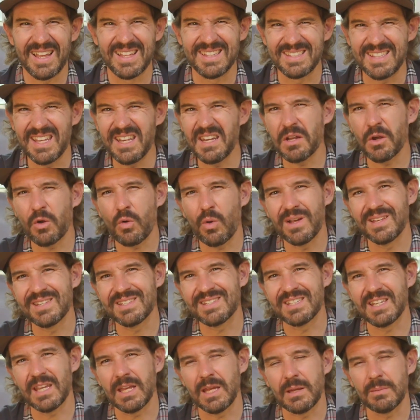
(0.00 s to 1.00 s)
it didn't quite
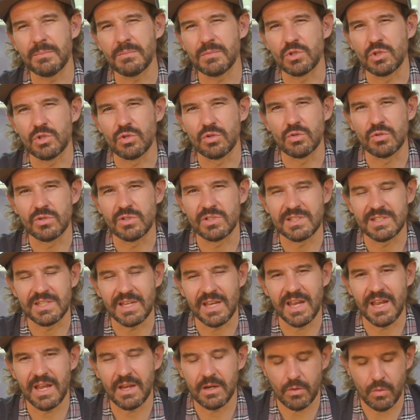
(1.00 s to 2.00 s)
seem to
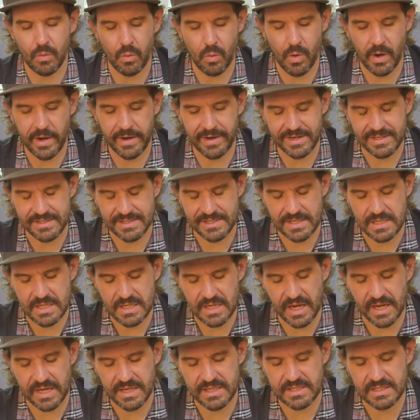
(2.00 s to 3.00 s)
sand quite as
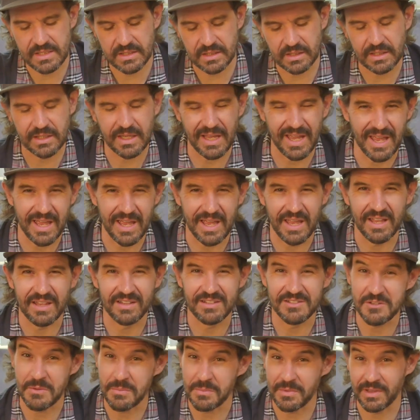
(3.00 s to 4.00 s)
nicely
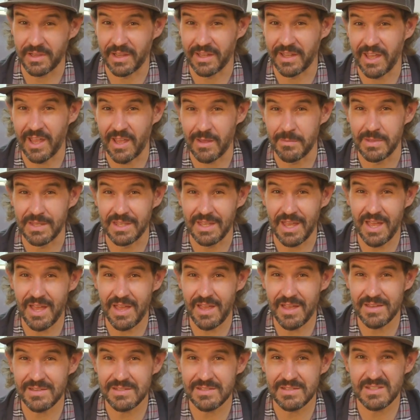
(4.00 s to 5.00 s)
as something like
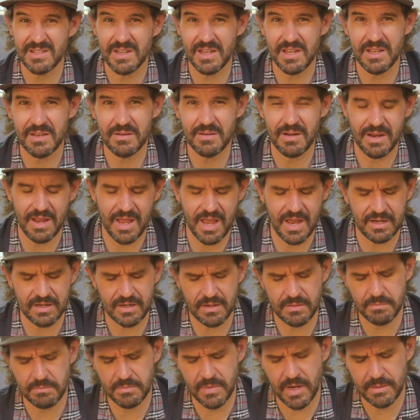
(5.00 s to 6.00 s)
ABS. It
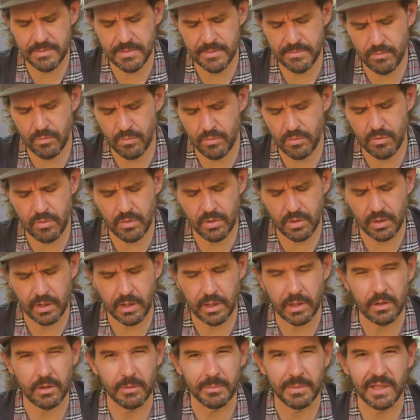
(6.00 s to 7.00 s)
acted maybe more a
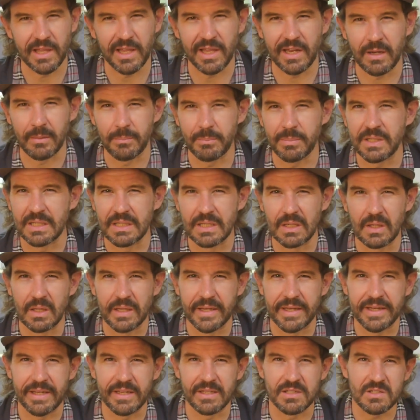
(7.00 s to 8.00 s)
little bit like a
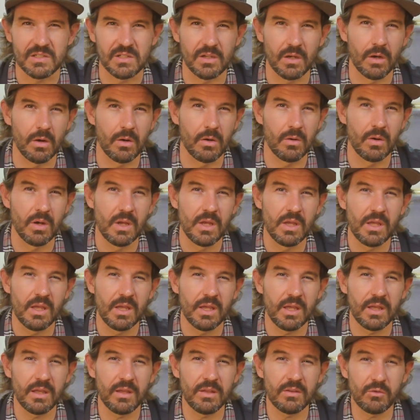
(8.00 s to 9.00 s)
PLA, so
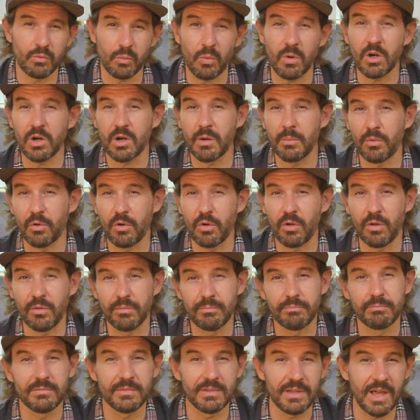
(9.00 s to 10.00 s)
it's
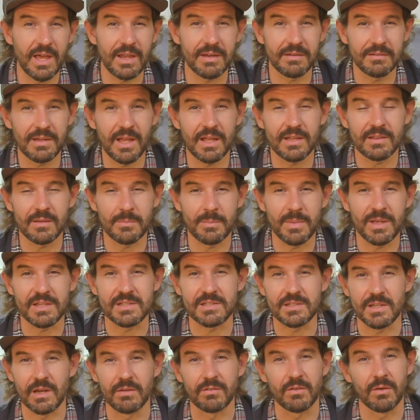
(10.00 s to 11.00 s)
workable. Not, not the
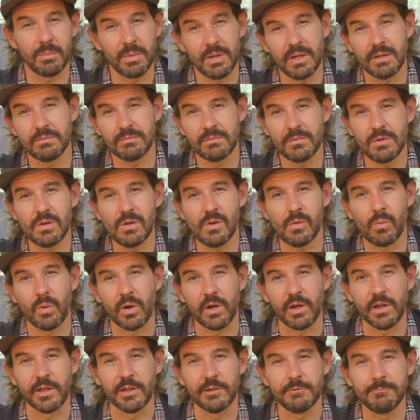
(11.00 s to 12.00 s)
best ever, but you can
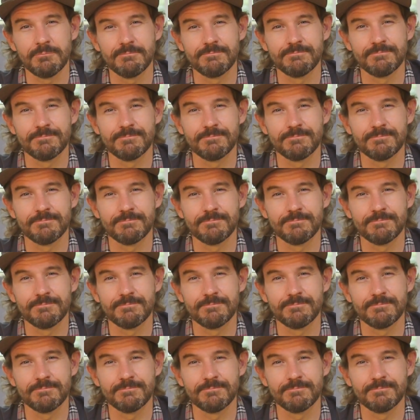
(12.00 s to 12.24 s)
work it.